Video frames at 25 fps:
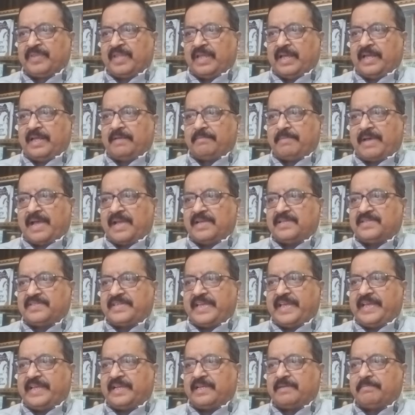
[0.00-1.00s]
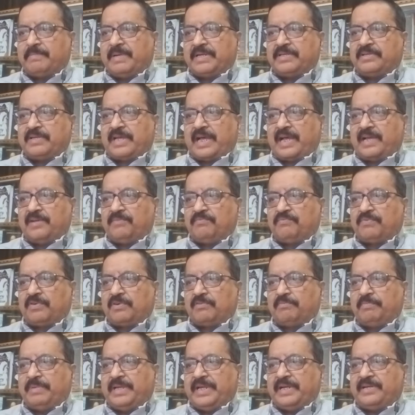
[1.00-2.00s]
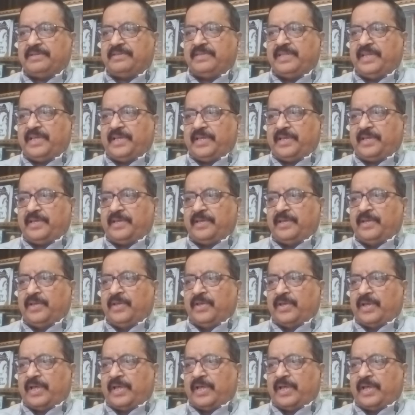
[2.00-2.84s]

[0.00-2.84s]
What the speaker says: by saying, "But I forbid thee